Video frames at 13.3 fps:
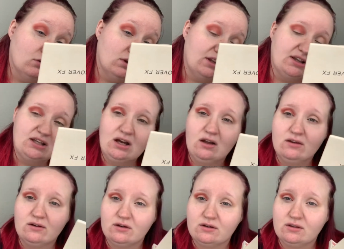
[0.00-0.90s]
like the
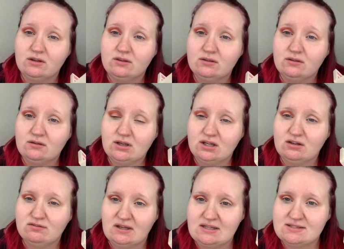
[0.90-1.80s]
color kind
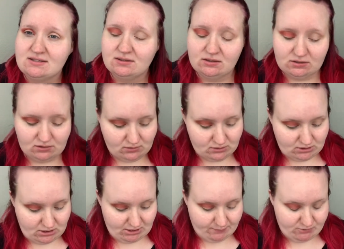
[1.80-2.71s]
of fades a little.
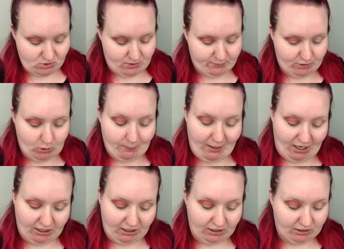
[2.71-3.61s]
So I'm gonna go
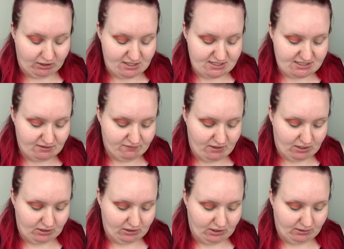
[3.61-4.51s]
back in and see if I
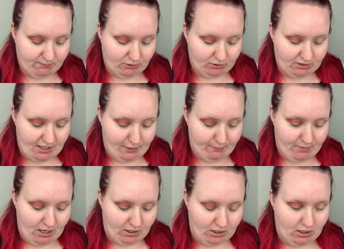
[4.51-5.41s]
can like build that
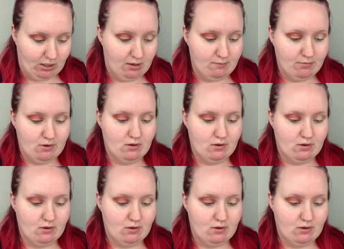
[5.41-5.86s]
back up.